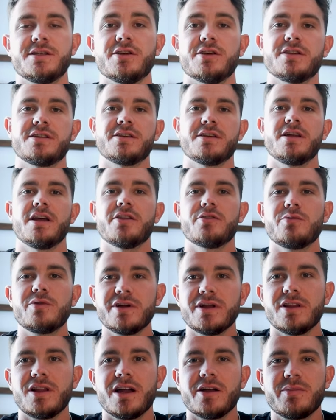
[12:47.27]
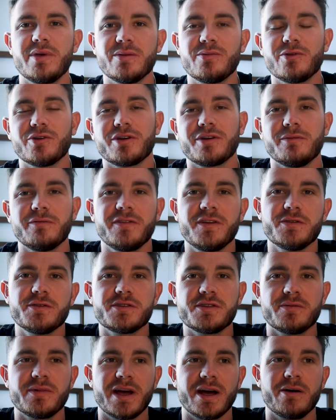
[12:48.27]
So it's another one a lot of people are
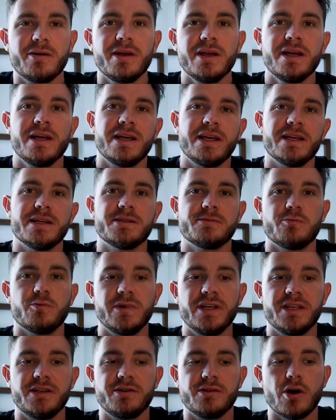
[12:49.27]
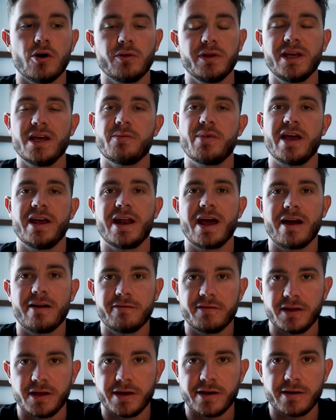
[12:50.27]
confused about is we only get paid
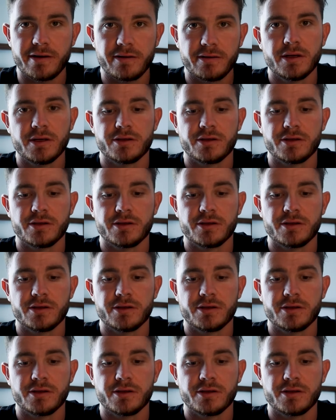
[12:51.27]
half the year.